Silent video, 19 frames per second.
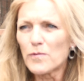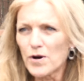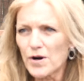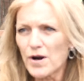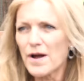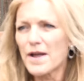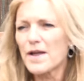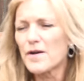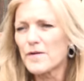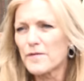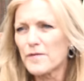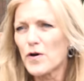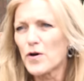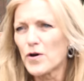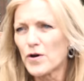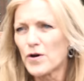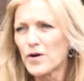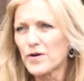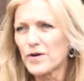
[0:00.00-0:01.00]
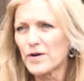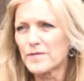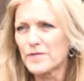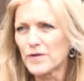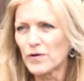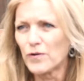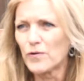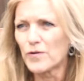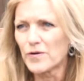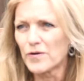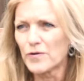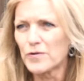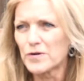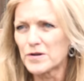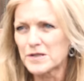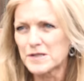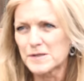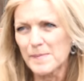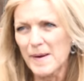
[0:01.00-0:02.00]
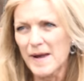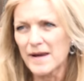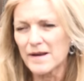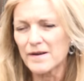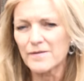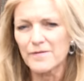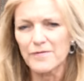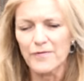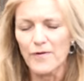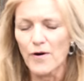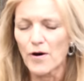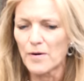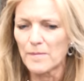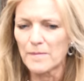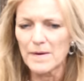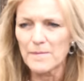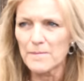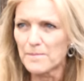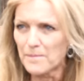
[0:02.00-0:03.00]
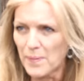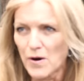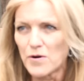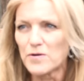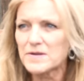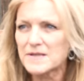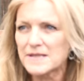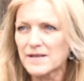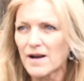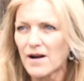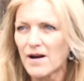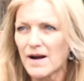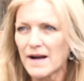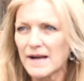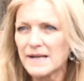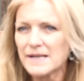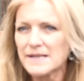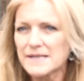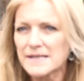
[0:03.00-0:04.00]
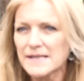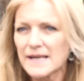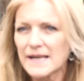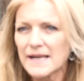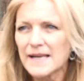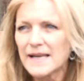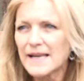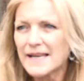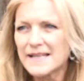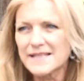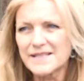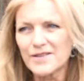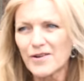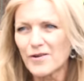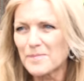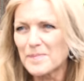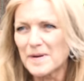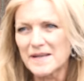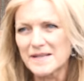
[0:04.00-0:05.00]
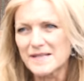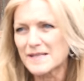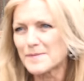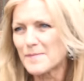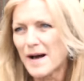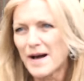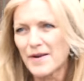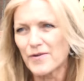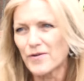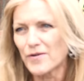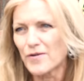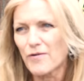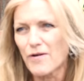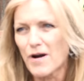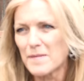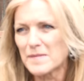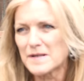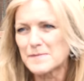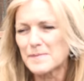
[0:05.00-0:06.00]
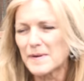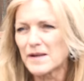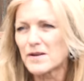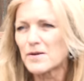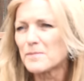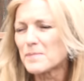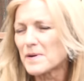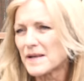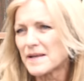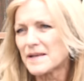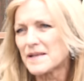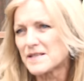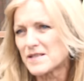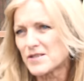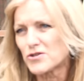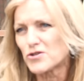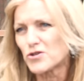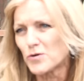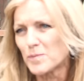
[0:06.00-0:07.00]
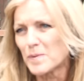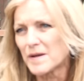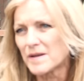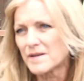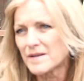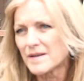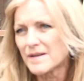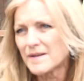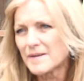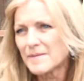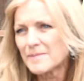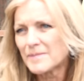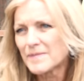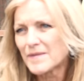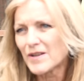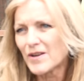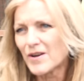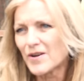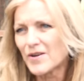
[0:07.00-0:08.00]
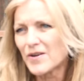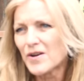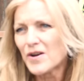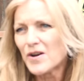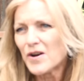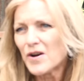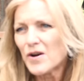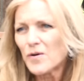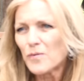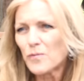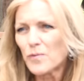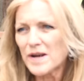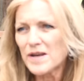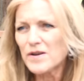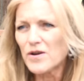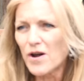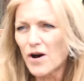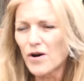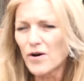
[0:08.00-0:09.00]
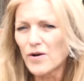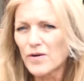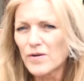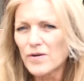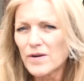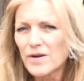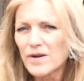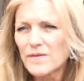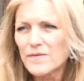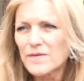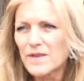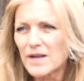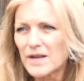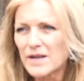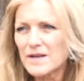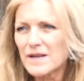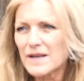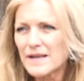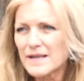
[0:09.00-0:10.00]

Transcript: what I have heard of the law and order debate from both sides is not being smart on crime, it's being completely stupid. You know, we know that